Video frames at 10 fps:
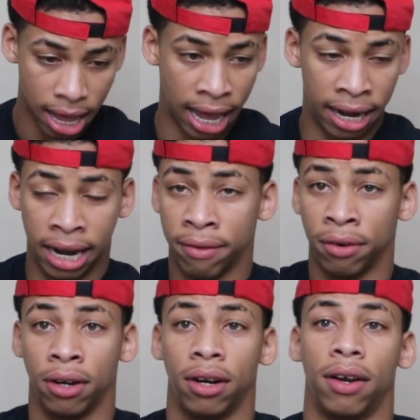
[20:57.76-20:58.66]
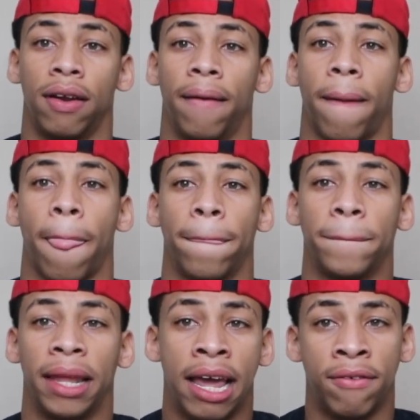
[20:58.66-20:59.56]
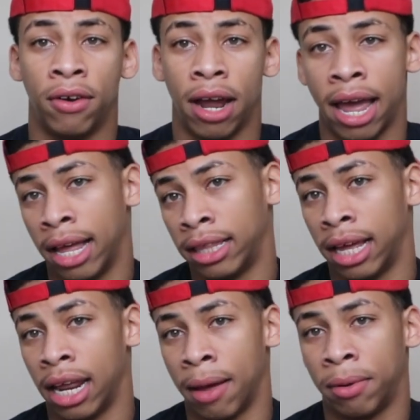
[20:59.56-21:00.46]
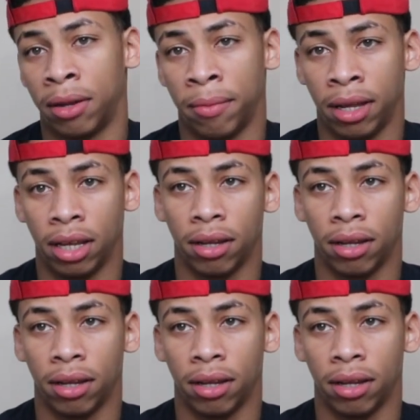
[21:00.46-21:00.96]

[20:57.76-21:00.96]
I never ever had that happen to me